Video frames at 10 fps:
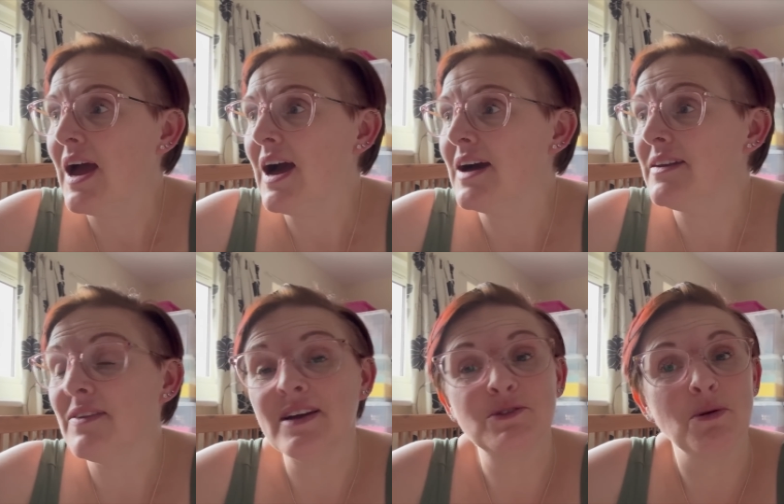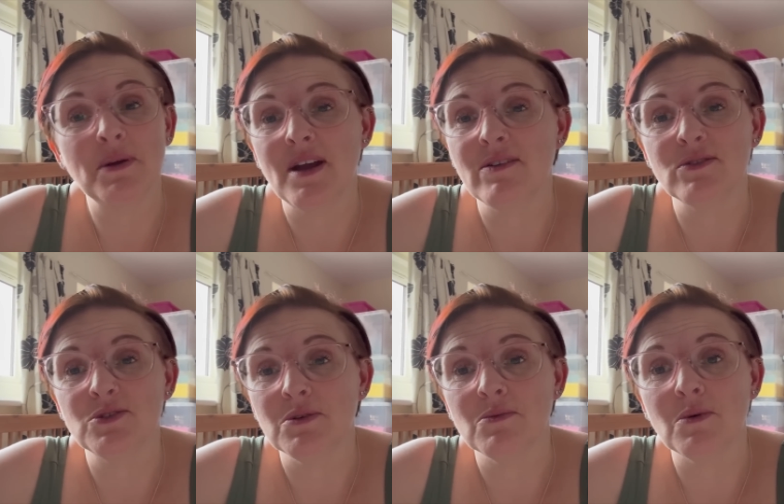and that's why we carry on
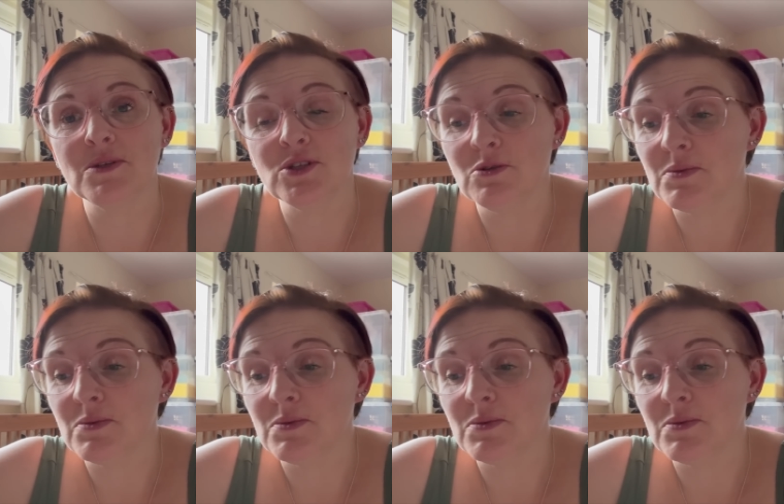doing what we do